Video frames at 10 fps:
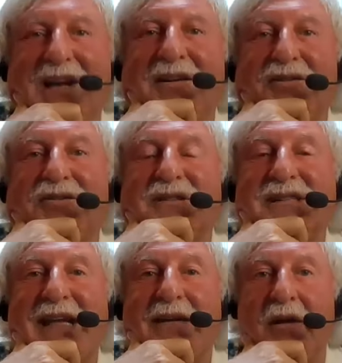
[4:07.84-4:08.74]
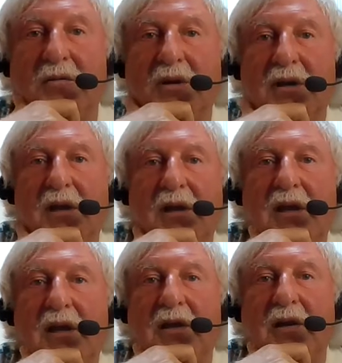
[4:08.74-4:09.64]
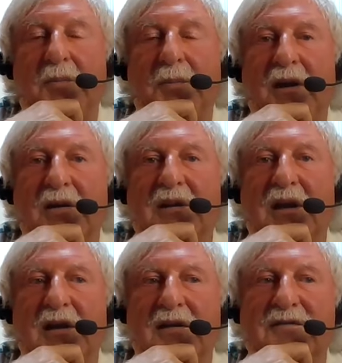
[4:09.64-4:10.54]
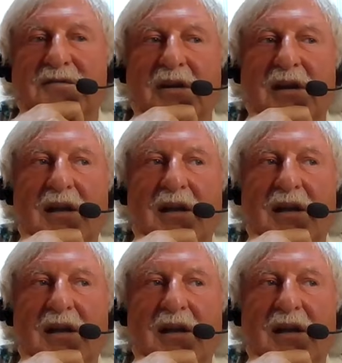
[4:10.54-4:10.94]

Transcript: Learn to say no. Part of